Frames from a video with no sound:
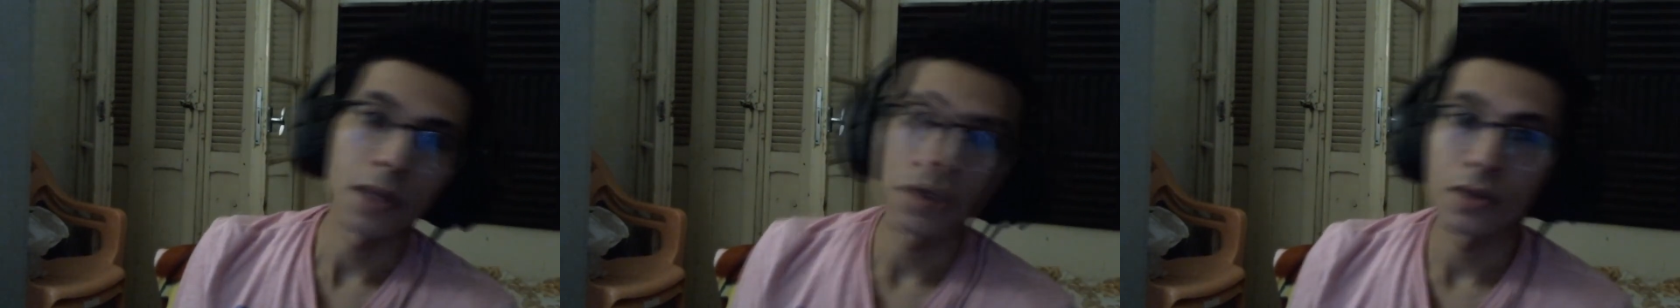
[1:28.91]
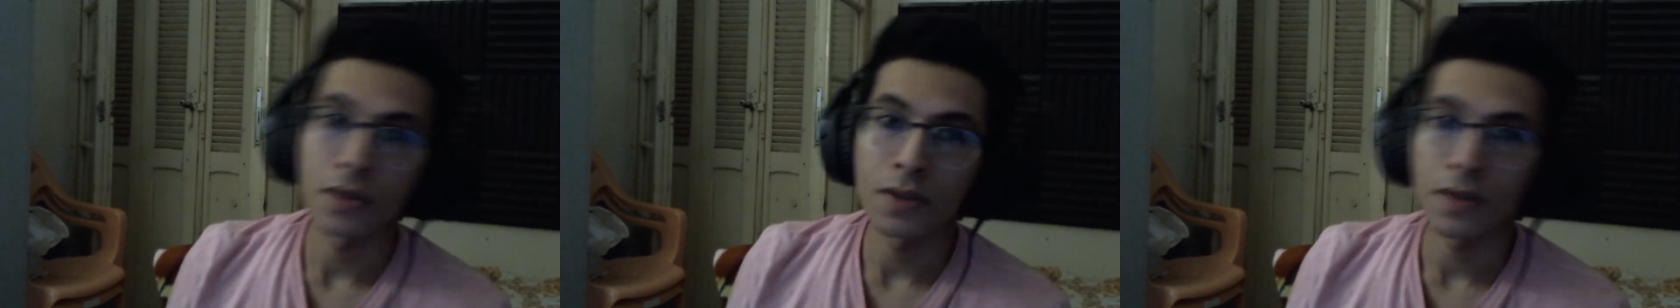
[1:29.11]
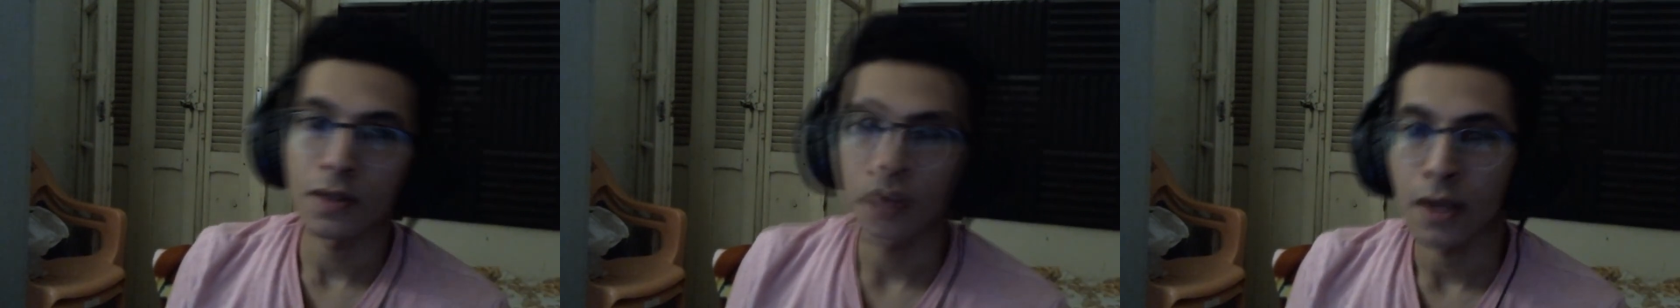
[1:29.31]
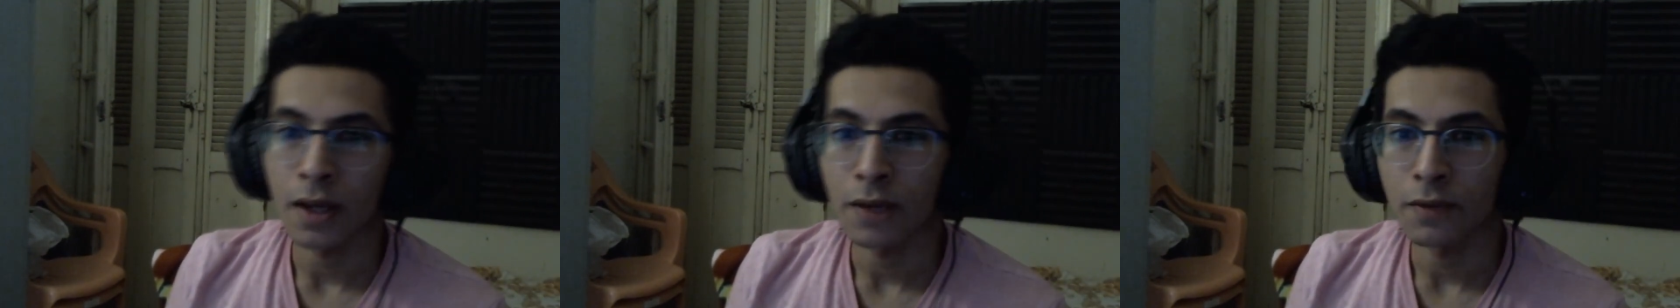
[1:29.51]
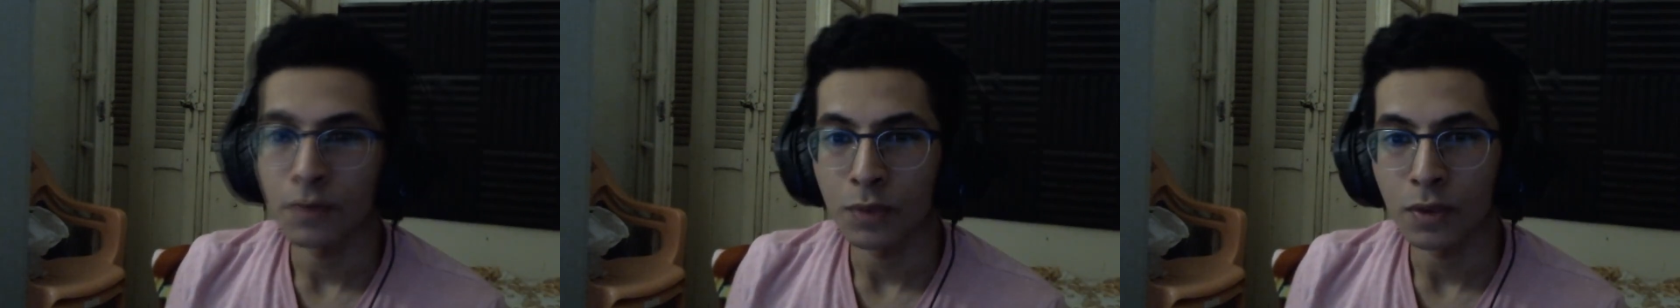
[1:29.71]
reason I
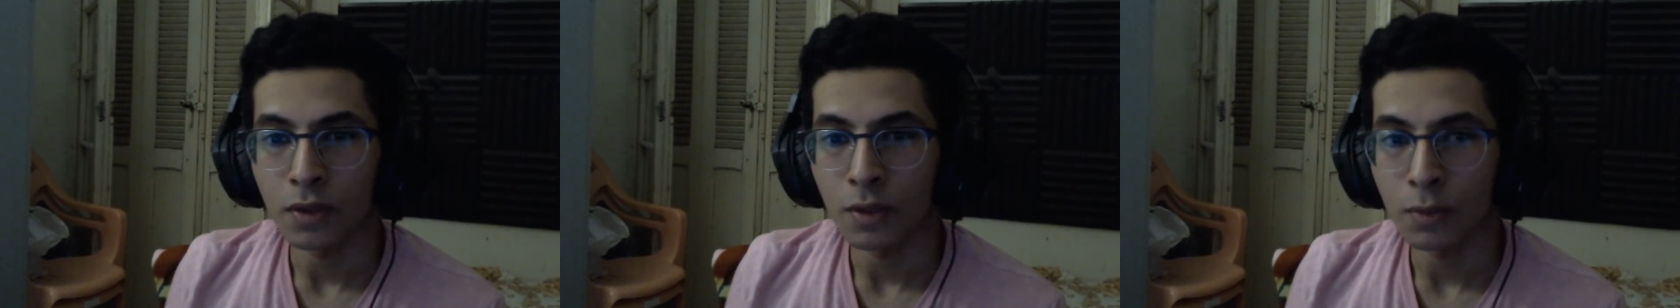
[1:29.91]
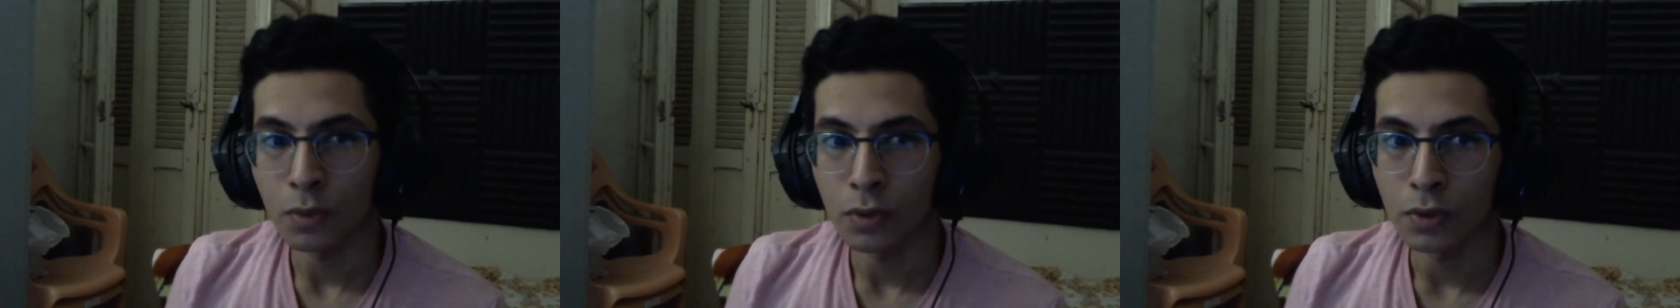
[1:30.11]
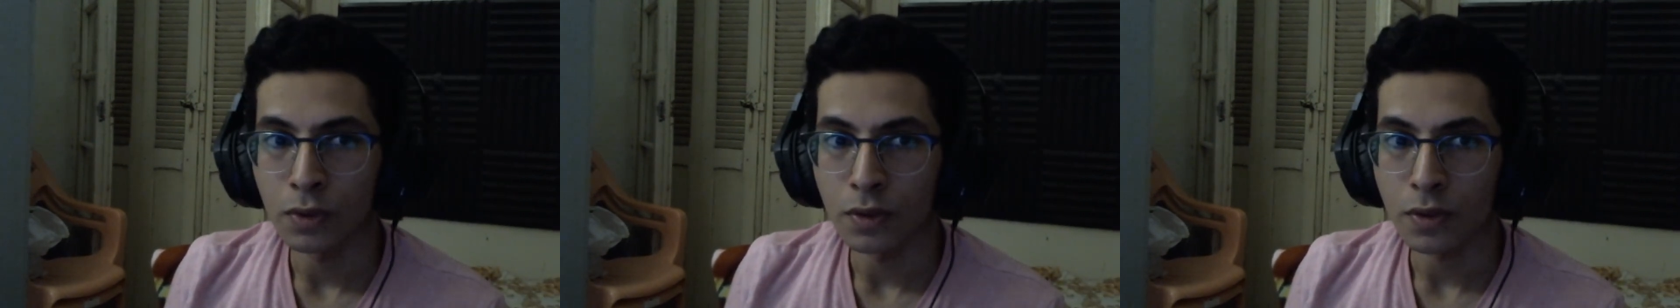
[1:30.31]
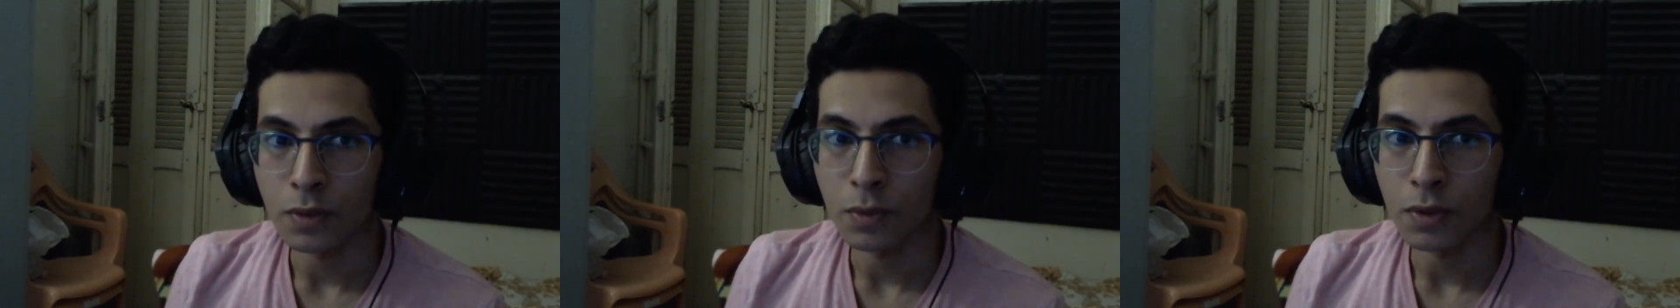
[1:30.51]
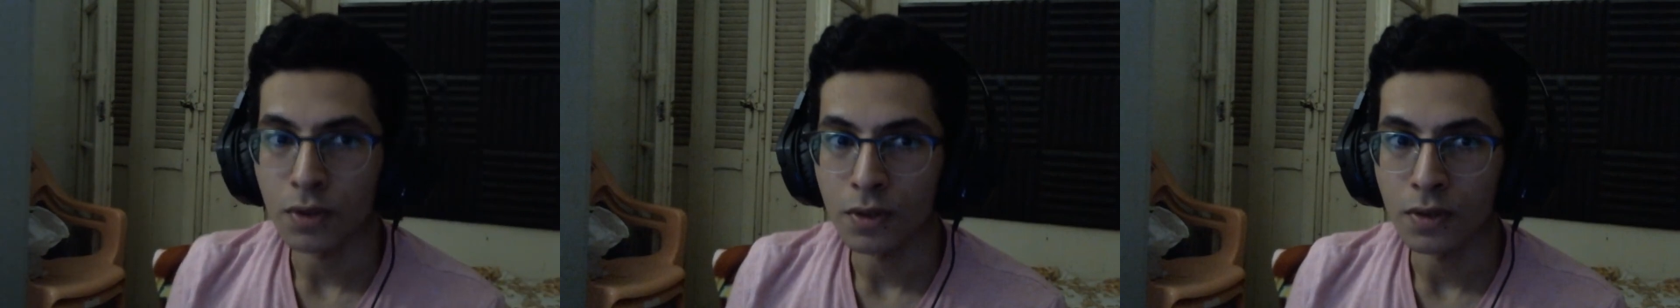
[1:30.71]
haven't been uploading as
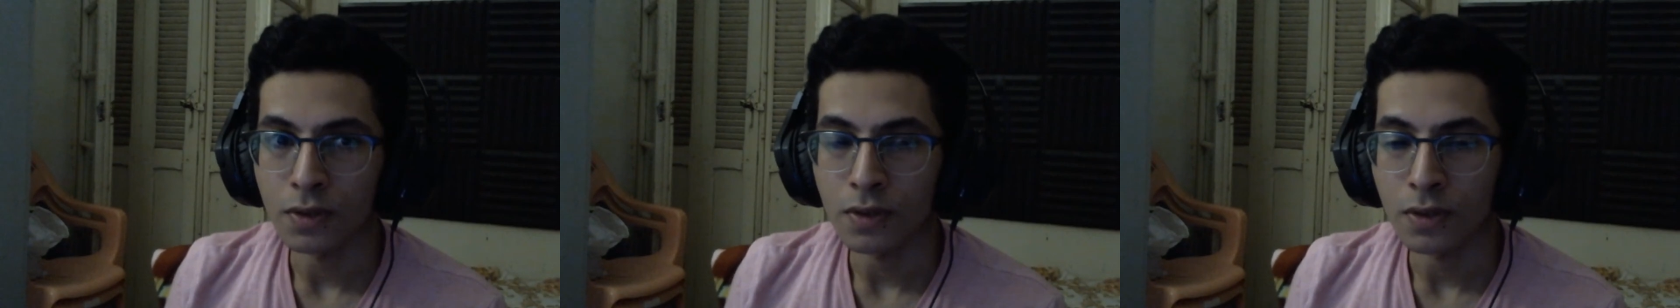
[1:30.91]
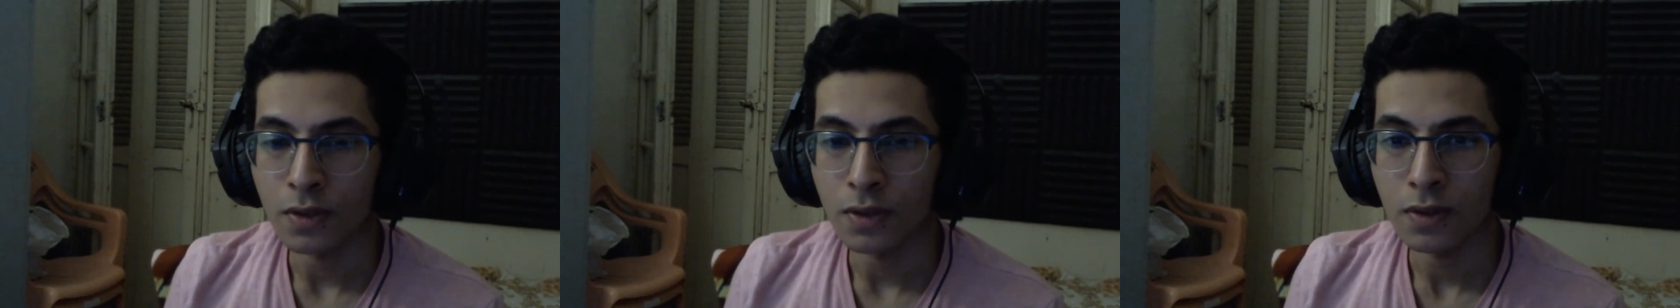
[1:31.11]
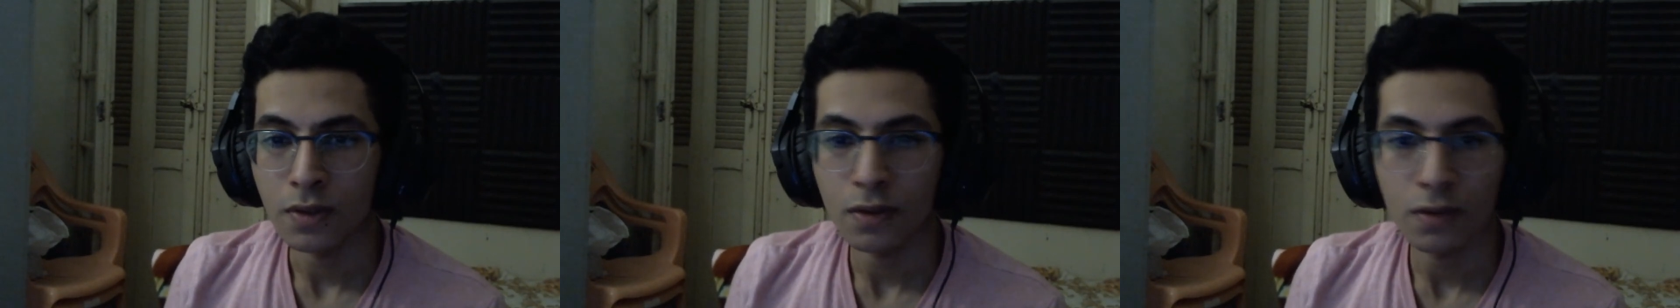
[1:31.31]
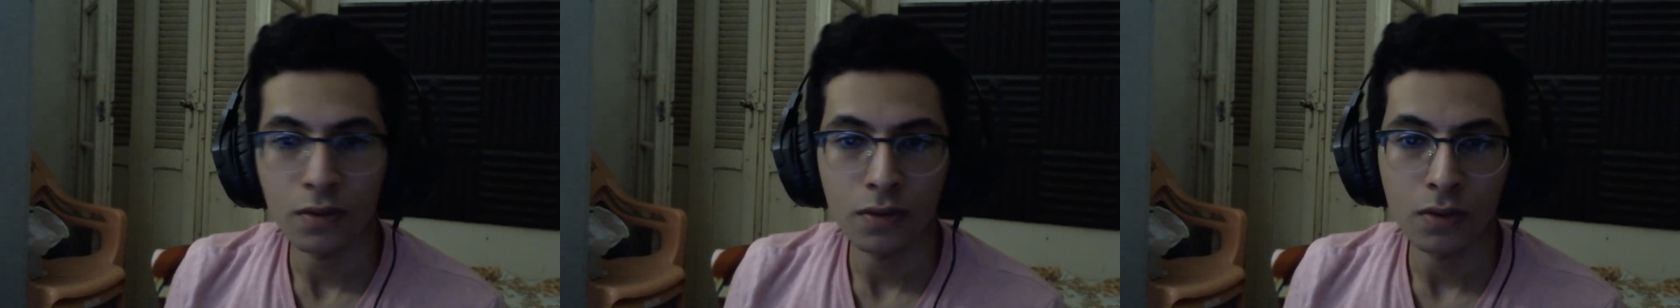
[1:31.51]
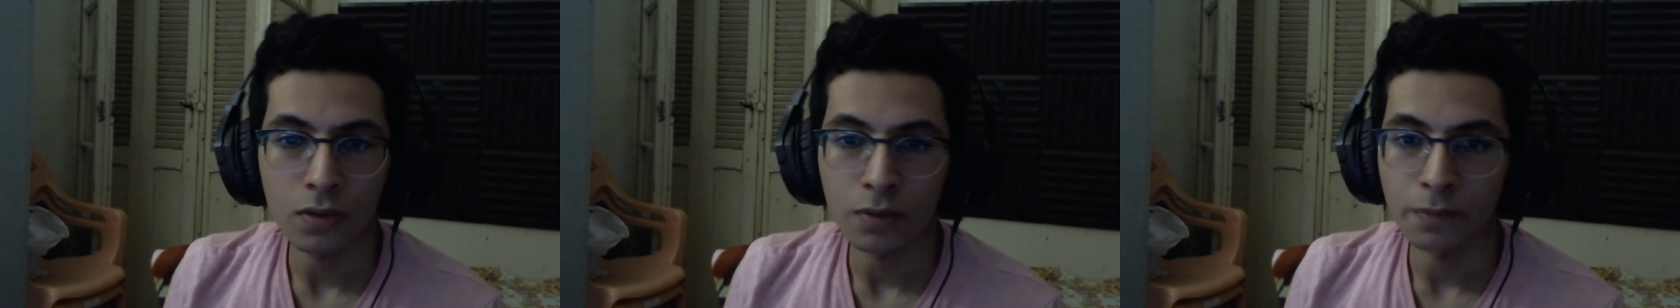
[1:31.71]
much. It's just, you
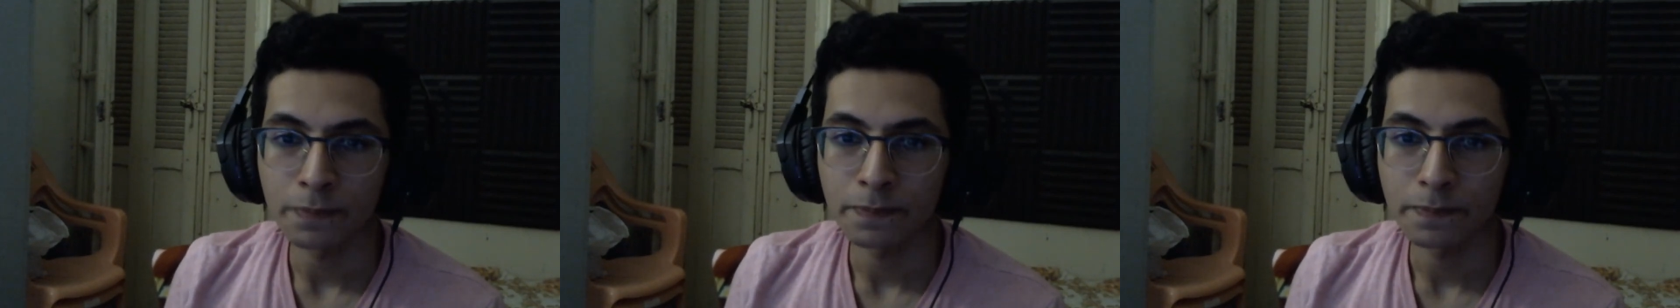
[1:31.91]
know,